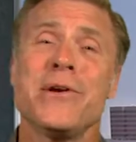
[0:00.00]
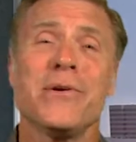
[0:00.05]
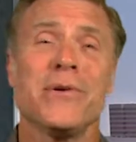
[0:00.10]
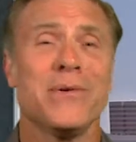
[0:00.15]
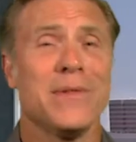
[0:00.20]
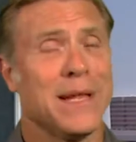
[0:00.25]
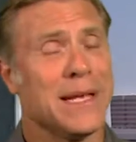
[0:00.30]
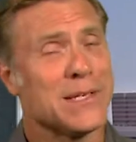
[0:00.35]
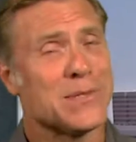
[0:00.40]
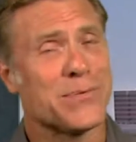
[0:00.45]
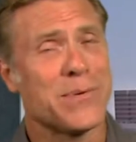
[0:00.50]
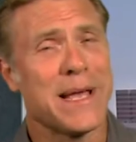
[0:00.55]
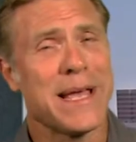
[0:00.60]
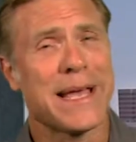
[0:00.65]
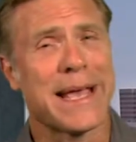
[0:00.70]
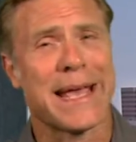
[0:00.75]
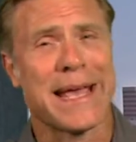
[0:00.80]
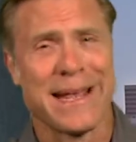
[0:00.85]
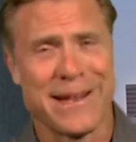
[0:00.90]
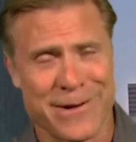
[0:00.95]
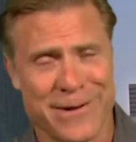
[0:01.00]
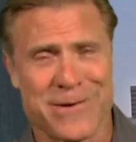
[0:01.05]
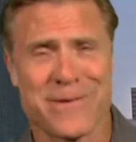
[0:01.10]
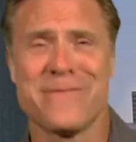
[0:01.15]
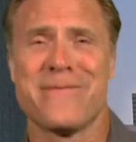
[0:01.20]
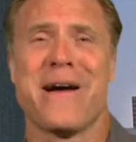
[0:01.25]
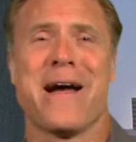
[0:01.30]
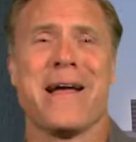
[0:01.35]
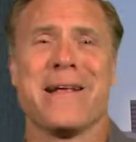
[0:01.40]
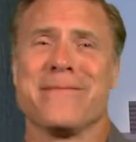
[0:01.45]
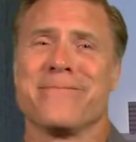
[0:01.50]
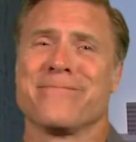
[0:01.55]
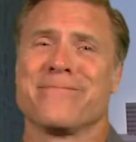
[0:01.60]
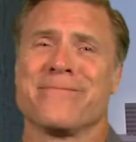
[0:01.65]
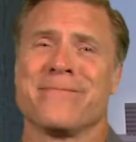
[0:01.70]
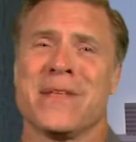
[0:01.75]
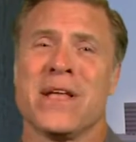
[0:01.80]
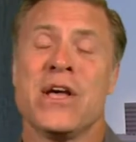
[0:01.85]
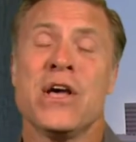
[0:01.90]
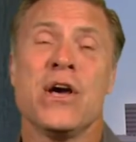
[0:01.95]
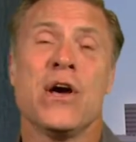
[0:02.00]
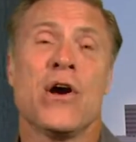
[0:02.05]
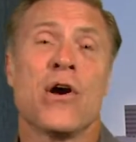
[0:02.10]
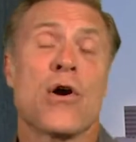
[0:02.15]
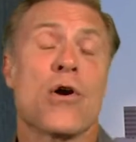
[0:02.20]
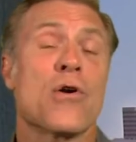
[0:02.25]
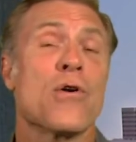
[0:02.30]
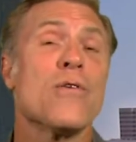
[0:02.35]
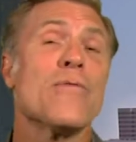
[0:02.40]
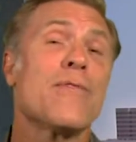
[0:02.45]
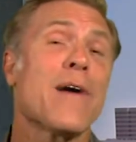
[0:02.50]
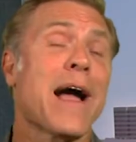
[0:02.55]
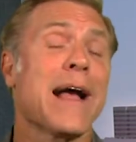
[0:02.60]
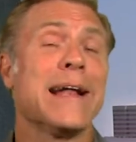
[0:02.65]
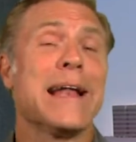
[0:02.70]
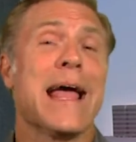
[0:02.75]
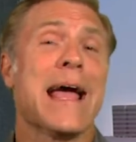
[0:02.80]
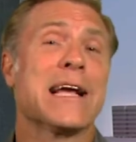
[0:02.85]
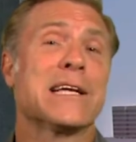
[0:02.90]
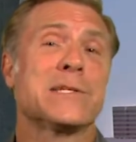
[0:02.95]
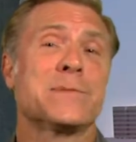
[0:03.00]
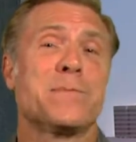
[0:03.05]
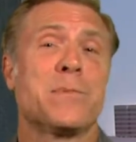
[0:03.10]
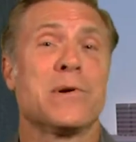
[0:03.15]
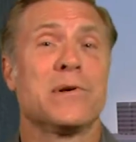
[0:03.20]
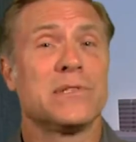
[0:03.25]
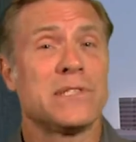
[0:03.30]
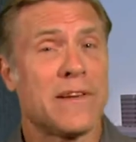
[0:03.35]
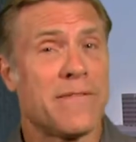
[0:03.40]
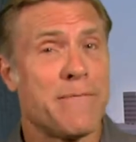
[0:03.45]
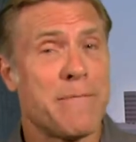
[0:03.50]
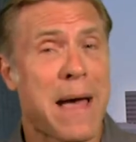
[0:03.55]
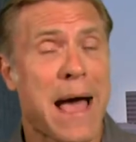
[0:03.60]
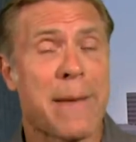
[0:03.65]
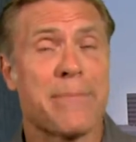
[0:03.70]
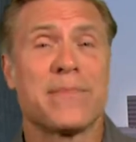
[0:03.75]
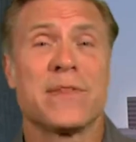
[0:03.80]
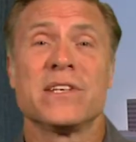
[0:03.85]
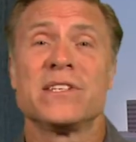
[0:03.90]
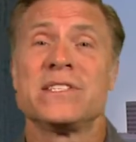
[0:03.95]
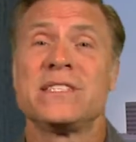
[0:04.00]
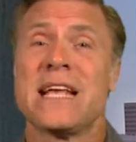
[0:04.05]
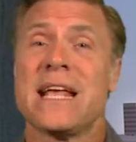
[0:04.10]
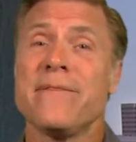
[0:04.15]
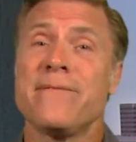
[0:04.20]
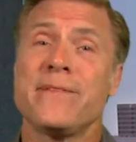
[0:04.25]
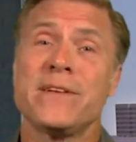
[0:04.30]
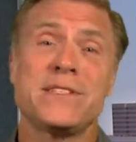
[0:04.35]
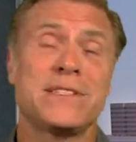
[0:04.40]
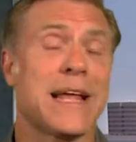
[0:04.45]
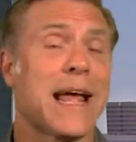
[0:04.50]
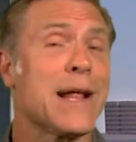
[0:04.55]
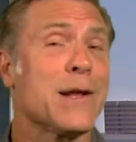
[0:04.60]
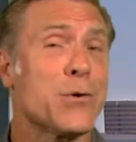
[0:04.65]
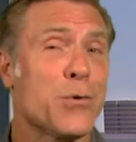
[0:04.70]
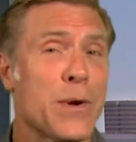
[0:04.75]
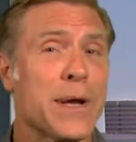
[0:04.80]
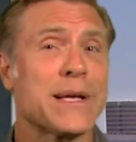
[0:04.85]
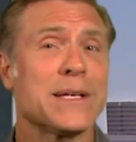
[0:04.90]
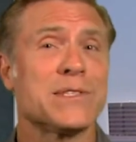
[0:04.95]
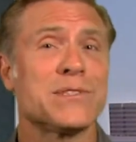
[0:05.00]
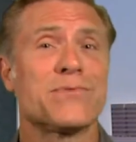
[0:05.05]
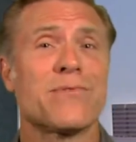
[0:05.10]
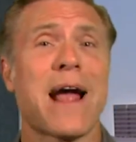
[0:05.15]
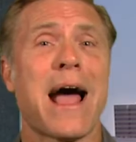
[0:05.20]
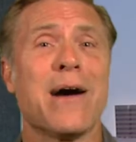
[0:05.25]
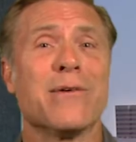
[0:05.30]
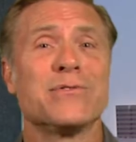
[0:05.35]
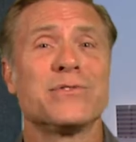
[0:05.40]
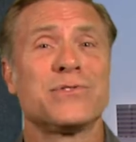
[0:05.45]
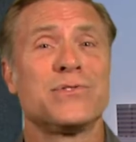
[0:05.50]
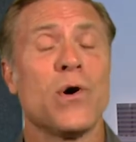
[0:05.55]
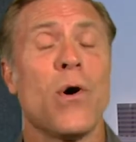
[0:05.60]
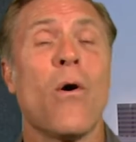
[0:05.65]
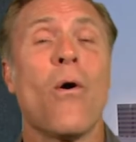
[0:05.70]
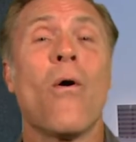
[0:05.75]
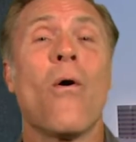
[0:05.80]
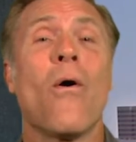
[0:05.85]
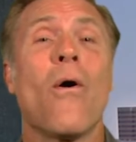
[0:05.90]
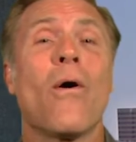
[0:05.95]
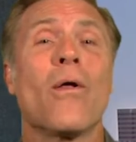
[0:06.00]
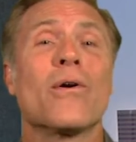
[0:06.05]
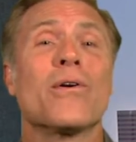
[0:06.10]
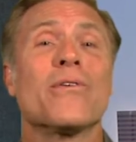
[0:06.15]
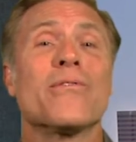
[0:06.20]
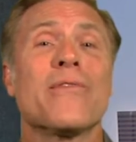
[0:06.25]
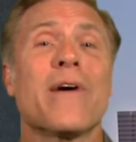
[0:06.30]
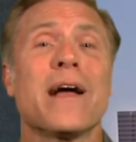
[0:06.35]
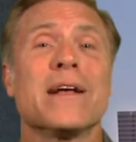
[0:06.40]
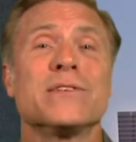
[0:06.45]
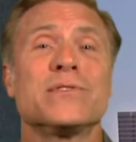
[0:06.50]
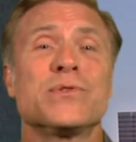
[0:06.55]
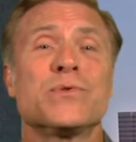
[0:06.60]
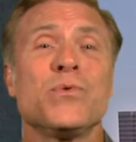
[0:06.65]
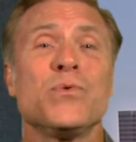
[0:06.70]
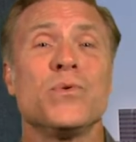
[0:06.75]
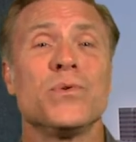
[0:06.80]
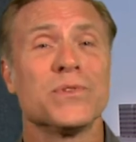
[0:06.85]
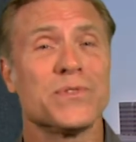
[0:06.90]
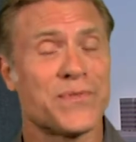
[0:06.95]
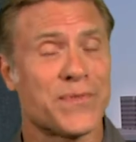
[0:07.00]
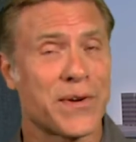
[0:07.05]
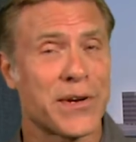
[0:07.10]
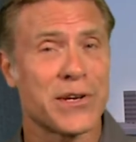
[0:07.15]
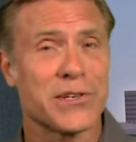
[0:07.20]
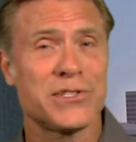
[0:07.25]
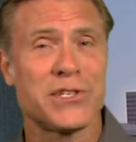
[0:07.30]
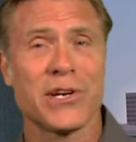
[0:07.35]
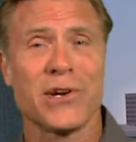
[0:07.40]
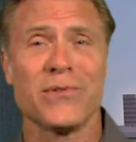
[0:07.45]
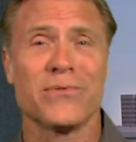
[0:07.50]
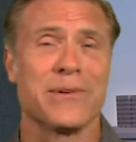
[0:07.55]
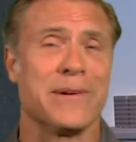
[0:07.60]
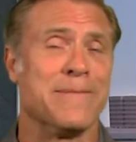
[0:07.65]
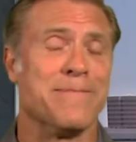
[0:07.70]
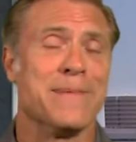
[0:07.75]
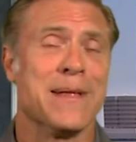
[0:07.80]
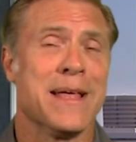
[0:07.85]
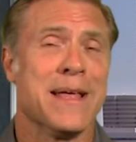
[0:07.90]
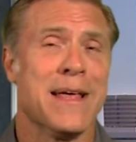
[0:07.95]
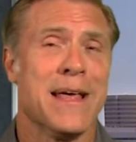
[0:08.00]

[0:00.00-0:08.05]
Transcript: do this week in Irvine. Irvine experts have mapped the safest and quickest routes to all Irvine schools for your children.